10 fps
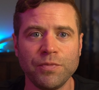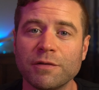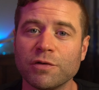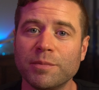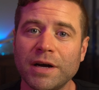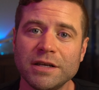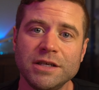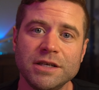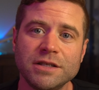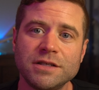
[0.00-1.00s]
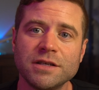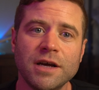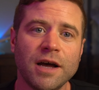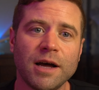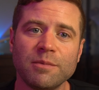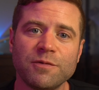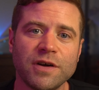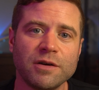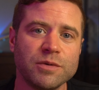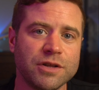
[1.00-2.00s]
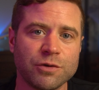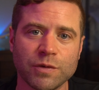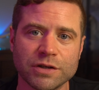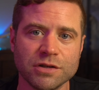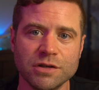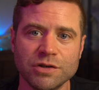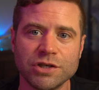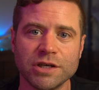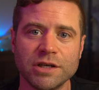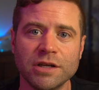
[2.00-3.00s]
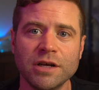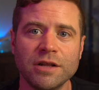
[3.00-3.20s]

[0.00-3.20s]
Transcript: But for my needs, I'm fine with this resolution.